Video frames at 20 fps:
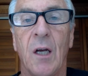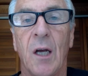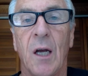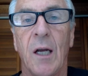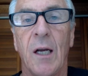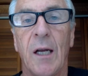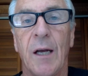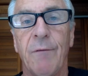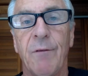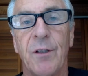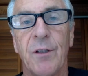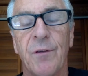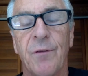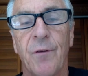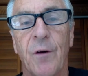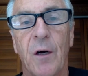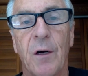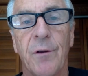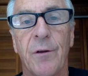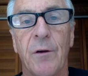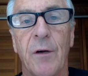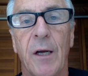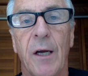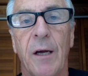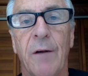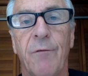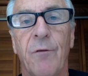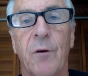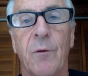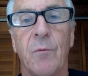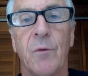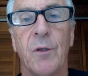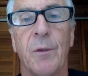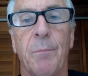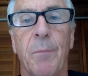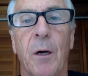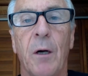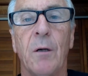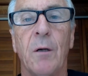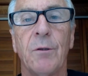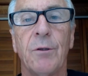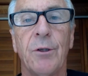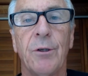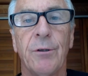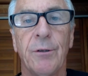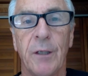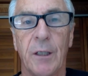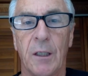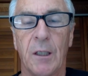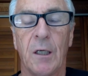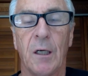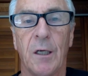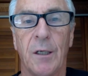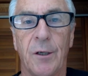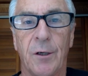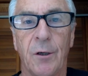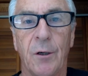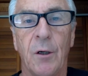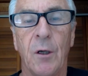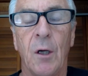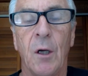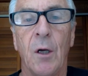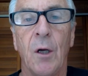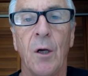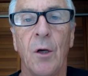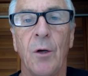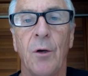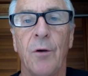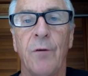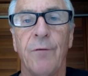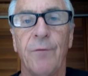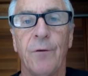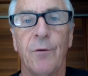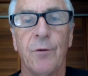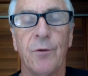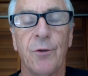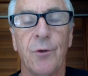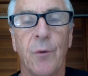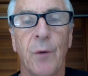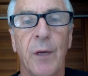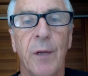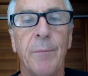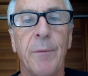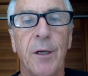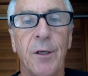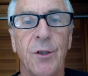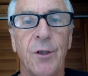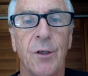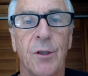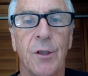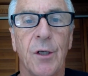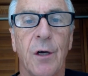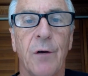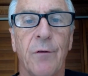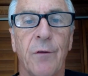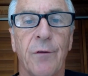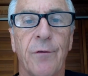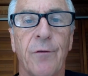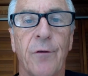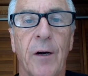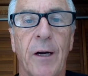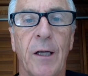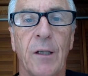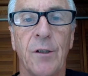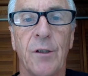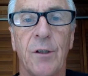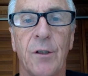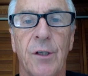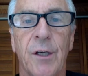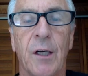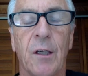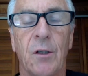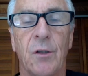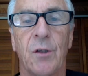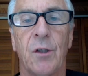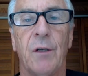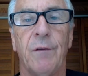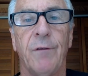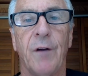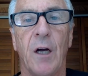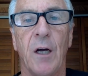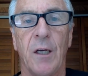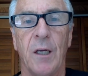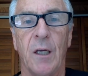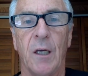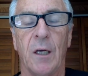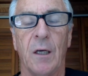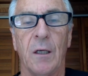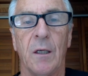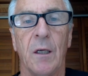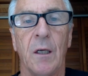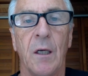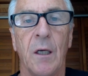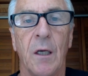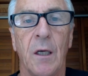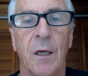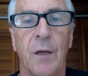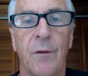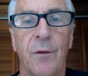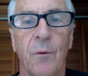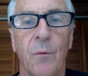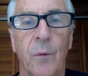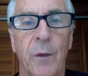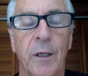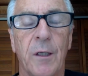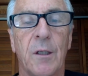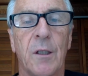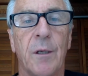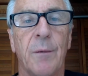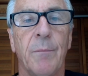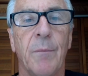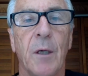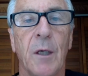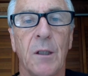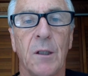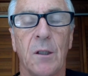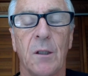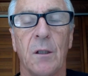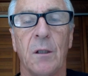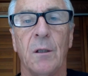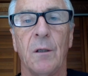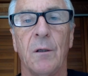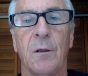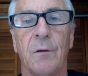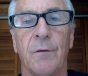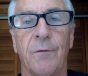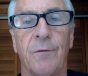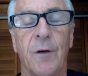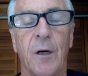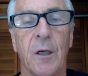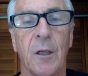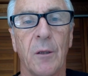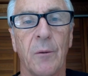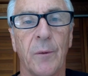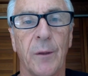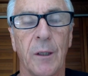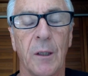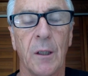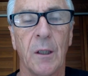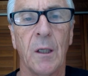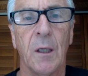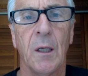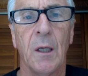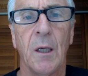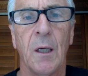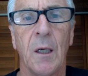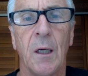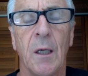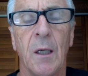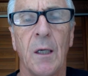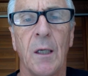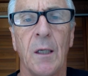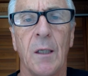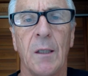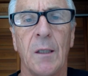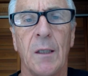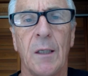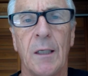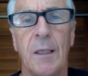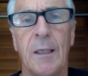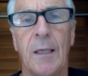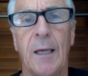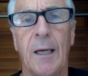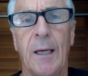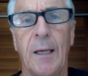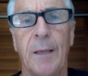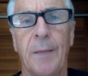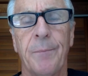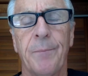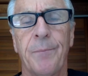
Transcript: And Evan's father, Everett, was a ball turret gunner who flew 20 missions over France and Czechoslovakia in the weeks and months following D-Day.